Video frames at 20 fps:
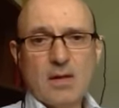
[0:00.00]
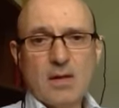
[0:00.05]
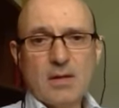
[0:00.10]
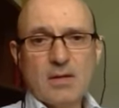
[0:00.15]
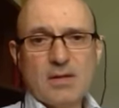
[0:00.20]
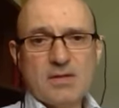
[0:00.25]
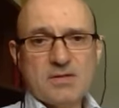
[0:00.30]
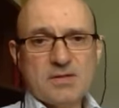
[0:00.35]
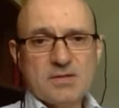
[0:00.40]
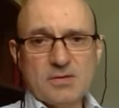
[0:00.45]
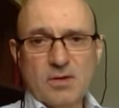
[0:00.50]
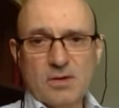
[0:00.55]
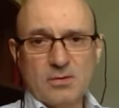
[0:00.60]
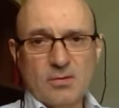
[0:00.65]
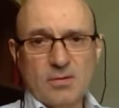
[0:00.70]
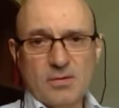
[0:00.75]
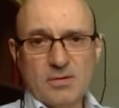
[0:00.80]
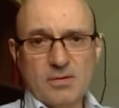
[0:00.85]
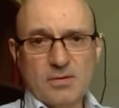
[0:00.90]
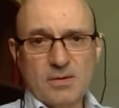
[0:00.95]
this is not
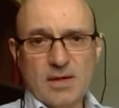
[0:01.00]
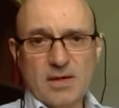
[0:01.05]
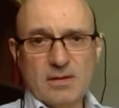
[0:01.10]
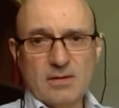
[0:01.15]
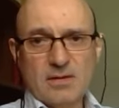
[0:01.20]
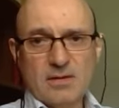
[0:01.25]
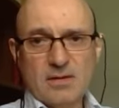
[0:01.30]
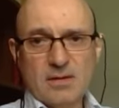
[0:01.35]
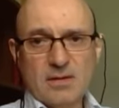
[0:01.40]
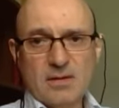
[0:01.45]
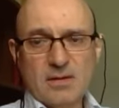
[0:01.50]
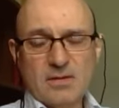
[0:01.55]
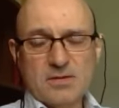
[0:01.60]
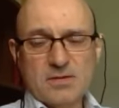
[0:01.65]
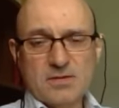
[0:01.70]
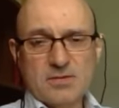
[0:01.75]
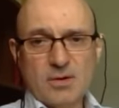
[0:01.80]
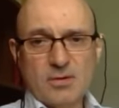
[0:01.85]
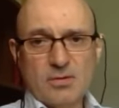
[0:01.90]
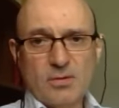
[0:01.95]
going to get this is
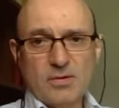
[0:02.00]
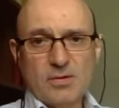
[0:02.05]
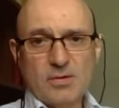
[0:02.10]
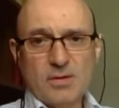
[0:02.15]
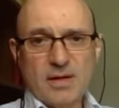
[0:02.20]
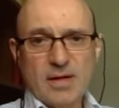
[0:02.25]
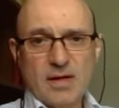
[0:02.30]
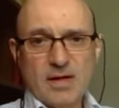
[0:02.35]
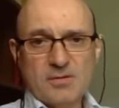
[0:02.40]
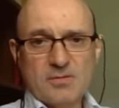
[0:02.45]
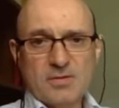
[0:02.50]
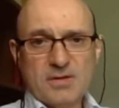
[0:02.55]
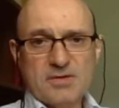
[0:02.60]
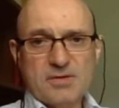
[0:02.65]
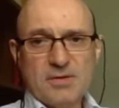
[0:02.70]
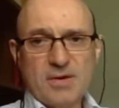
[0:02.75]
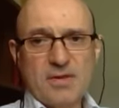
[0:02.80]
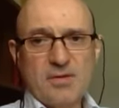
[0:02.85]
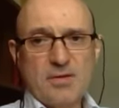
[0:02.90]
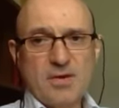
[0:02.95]
not going to get addressed so
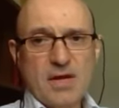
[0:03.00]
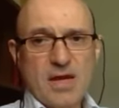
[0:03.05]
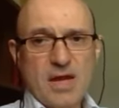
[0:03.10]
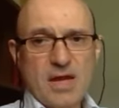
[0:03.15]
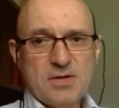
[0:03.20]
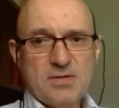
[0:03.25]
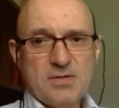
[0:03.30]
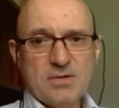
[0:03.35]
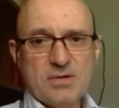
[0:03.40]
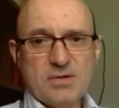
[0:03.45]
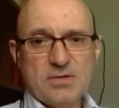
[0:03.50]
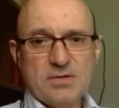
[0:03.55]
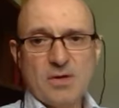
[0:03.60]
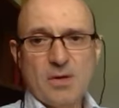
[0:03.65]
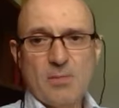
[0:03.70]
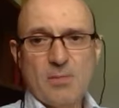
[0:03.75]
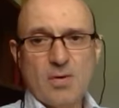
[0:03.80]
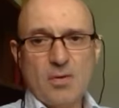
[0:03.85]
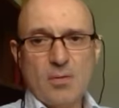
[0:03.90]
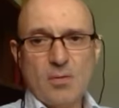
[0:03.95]
education is
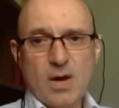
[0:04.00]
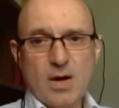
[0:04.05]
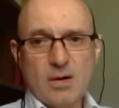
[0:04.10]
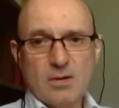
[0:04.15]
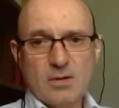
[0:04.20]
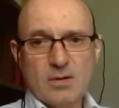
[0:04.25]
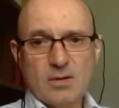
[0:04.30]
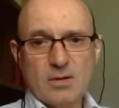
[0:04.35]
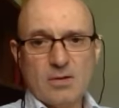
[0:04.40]
number one on the